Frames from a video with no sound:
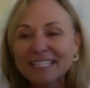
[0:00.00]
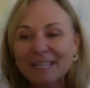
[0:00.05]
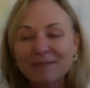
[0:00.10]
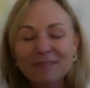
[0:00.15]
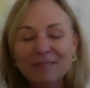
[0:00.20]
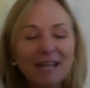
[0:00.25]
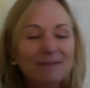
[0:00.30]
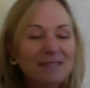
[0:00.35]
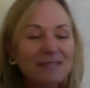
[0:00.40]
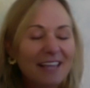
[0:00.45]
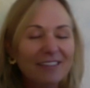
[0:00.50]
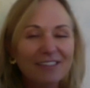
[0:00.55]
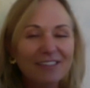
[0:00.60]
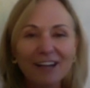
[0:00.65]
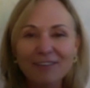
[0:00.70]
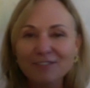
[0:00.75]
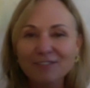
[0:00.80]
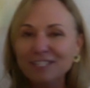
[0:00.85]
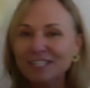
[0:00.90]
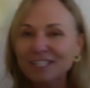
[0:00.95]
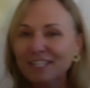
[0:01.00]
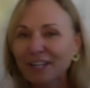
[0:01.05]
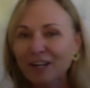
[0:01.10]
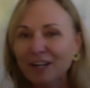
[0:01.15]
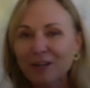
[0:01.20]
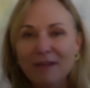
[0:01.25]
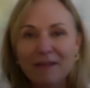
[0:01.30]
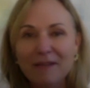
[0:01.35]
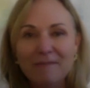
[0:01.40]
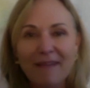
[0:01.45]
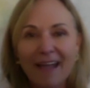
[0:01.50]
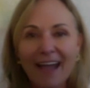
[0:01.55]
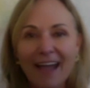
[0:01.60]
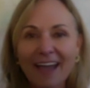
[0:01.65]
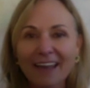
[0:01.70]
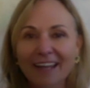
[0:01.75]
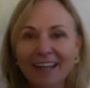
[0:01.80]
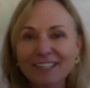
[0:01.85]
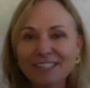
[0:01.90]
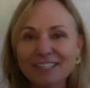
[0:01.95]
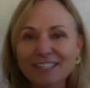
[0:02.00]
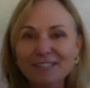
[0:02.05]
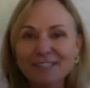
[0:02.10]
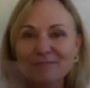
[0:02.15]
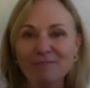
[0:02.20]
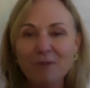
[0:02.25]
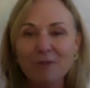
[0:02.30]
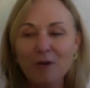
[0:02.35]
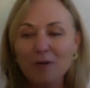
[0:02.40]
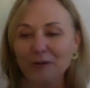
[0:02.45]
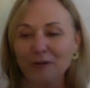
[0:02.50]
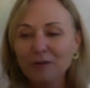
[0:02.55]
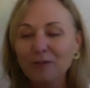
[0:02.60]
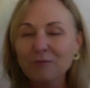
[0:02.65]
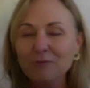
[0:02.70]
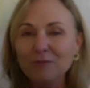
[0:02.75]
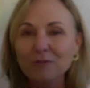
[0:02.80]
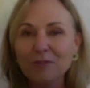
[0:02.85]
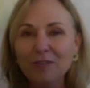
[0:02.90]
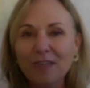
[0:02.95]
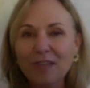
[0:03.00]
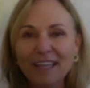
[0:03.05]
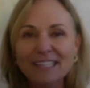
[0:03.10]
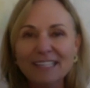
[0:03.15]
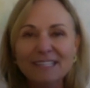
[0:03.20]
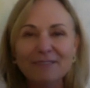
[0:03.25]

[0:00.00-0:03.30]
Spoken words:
Sometimes I love just to get on my mat and just motor through things.